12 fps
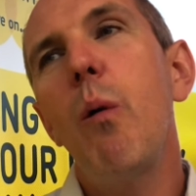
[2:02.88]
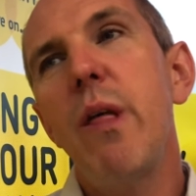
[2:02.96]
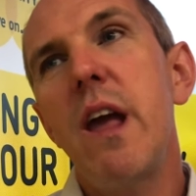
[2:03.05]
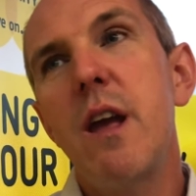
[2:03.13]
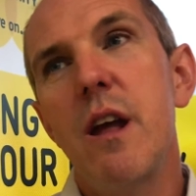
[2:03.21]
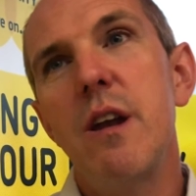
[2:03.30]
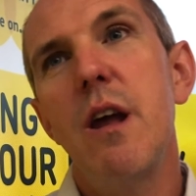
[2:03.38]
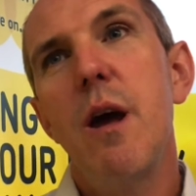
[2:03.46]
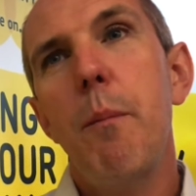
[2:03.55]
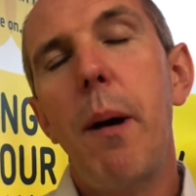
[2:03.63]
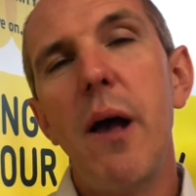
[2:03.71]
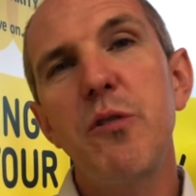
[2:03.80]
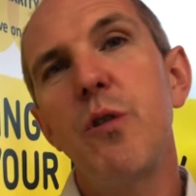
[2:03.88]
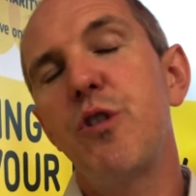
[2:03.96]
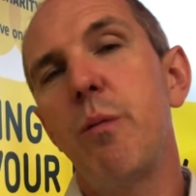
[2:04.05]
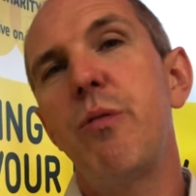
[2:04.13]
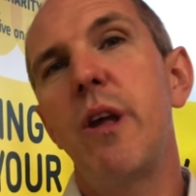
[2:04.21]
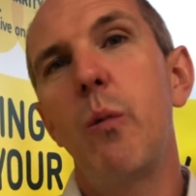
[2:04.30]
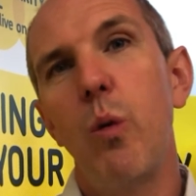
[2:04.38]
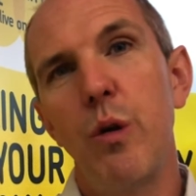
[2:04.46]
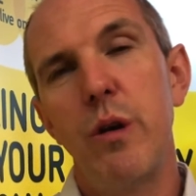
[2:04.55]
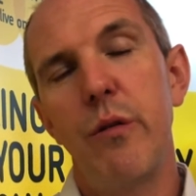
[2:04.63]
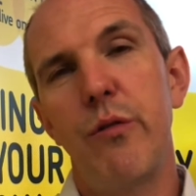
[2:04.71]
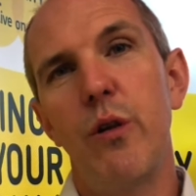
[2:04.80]
they can pass on something
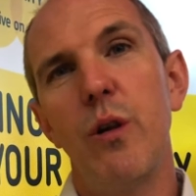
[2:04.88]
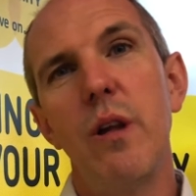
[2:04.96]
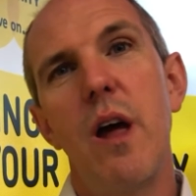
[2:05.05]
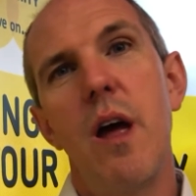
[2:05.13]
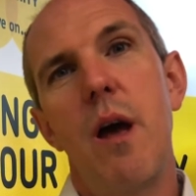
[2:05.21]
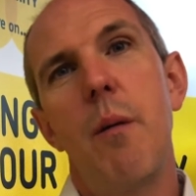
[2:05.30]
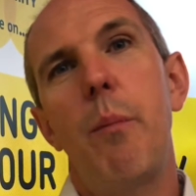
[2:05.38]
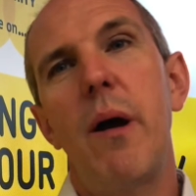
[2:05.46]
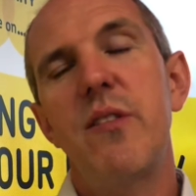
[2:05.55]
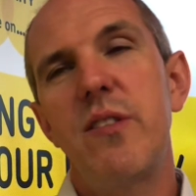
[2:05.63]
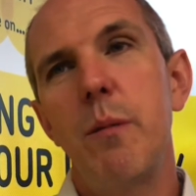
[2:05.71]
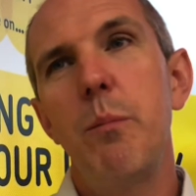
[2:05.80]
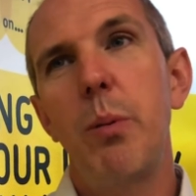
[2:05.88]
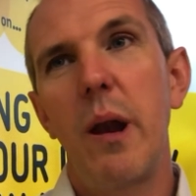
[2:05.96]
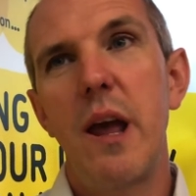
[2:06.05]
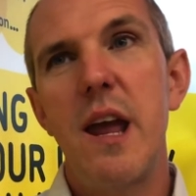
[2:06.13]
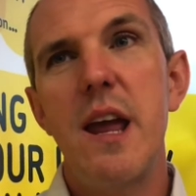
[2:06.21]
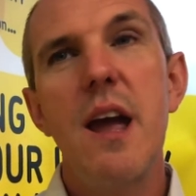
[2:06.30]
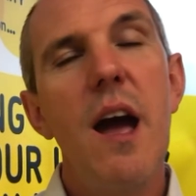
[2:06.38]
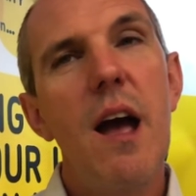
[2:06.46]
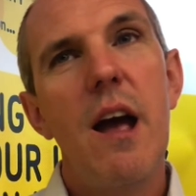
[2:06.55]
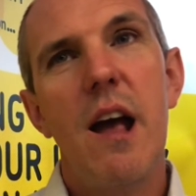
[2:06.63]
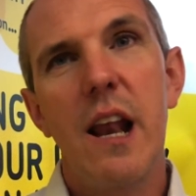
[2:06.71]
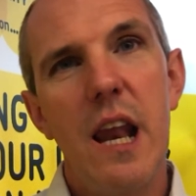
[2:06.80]
wonderful by simply
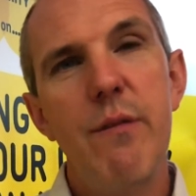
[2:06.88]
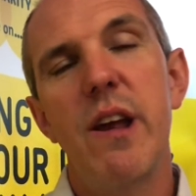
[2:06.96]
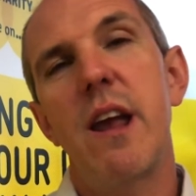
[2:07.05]
leaving